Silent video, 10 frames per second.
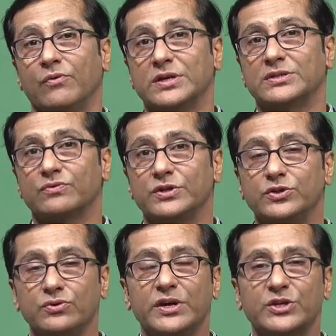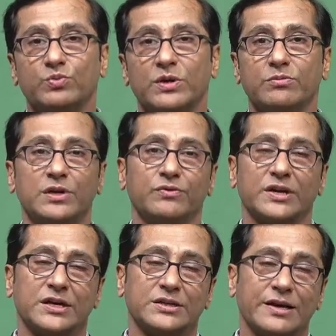once we do experiment,
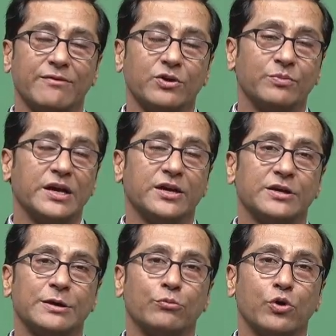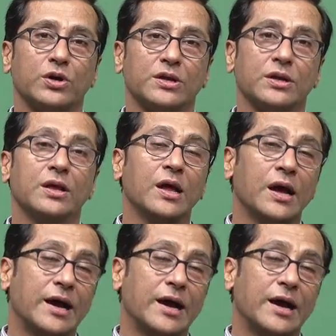we can develop ANN model